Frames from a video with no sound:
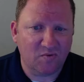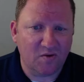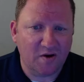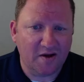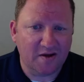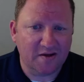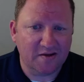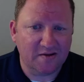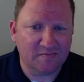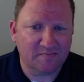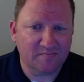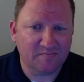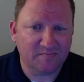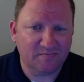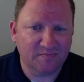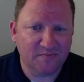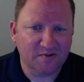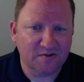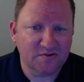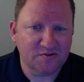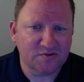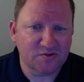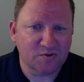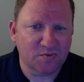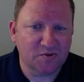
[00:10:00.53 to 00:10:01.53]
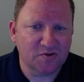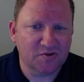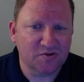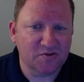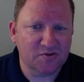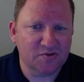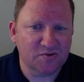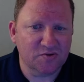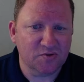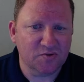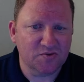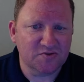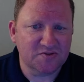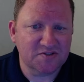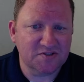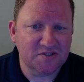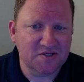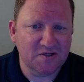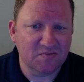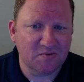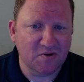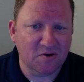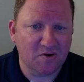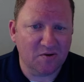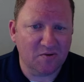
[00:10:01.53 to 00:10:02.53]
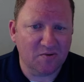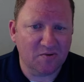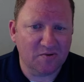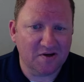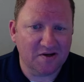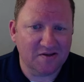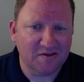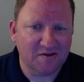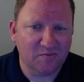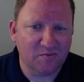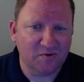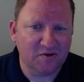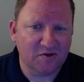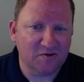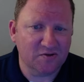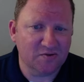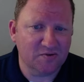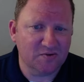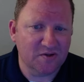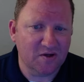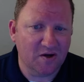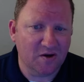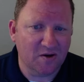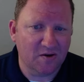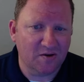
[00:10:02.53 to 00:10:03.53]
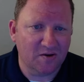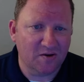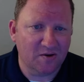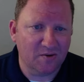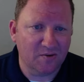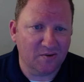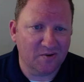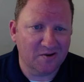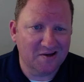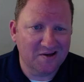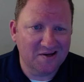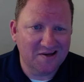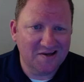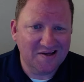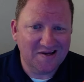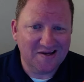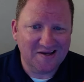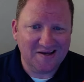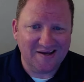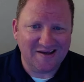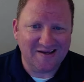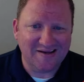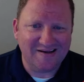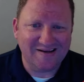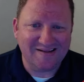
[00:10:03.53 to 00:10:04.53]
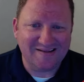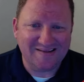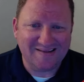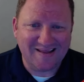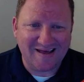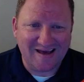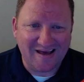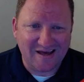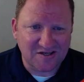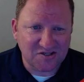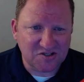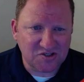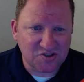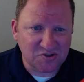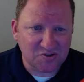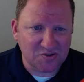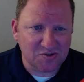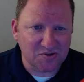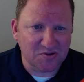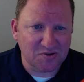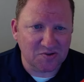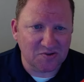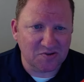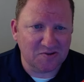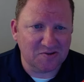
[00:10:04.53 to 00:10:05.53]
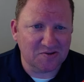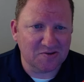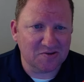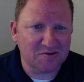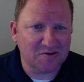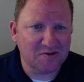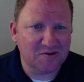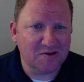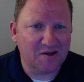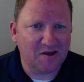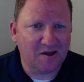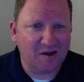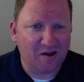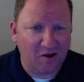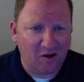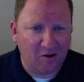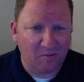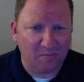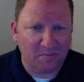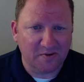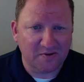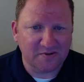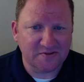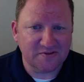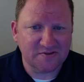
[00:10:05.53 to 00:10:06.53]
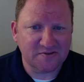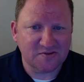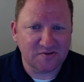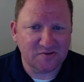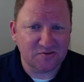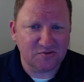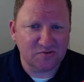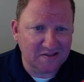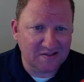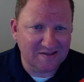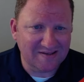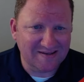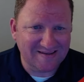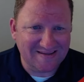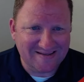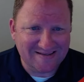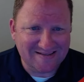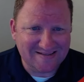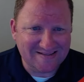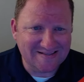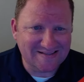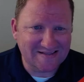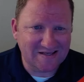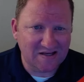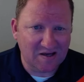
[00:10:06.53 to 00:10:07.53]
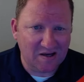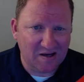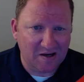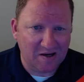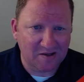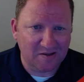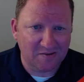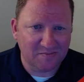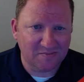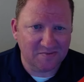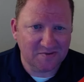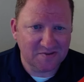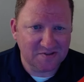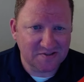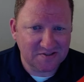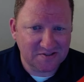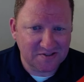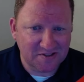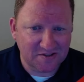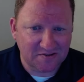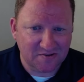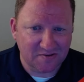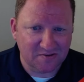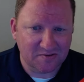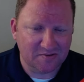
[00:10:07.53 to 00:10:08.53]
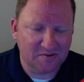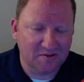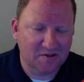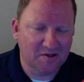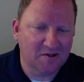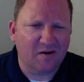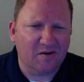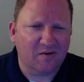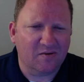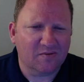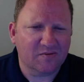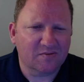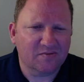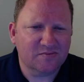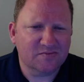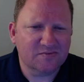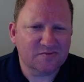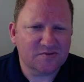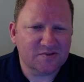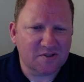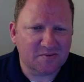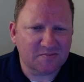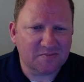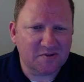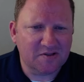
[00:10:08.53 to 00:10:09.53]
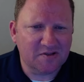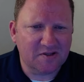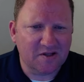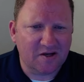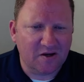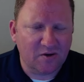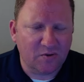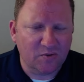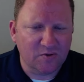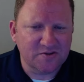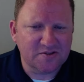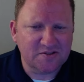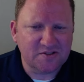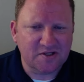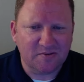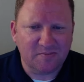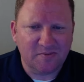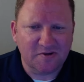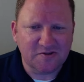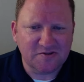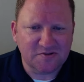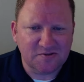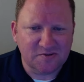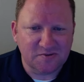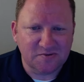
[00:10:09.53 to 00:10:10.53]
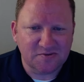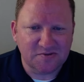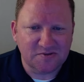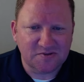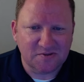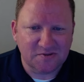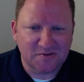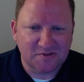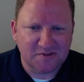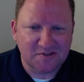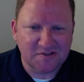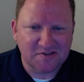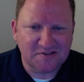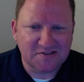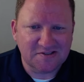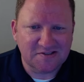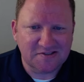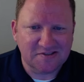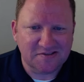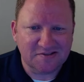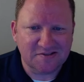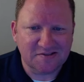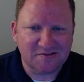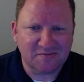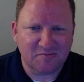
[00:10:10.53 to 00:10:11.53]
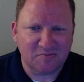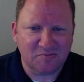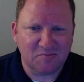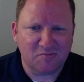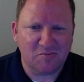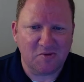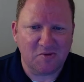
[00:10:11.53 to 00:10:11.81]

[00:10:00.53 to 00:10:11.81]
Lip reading: and right. So we can do 0, and then we can do the auto, and that should help us get this item centered. Now, something that I always tell my students on this is